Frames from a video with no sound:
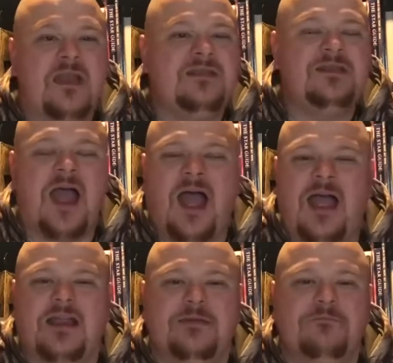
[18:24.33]

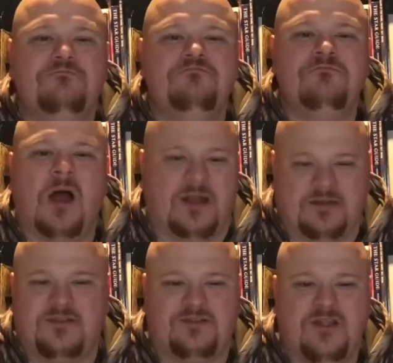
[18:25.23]
9
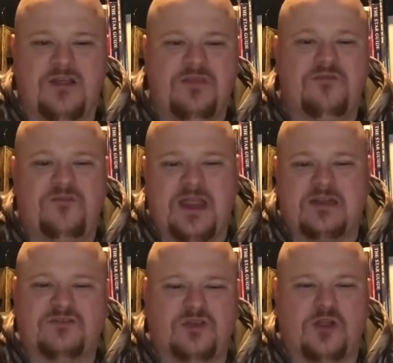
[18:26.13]
months, the
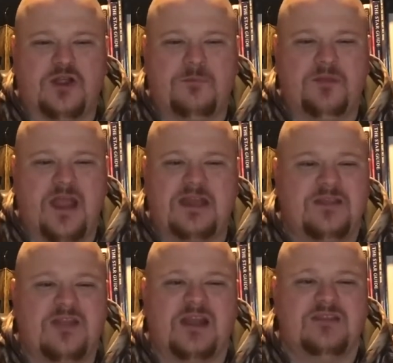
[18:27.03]
fans start
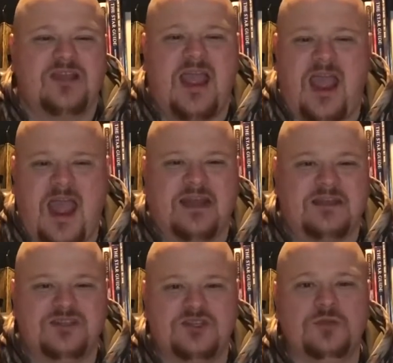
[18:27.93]
complaining that he's had
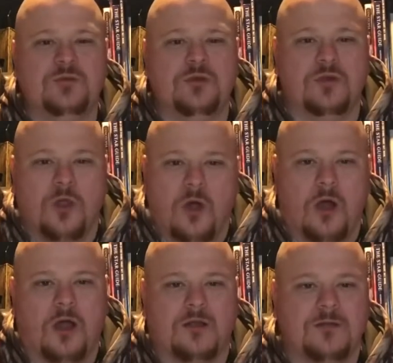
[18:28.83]
it too long.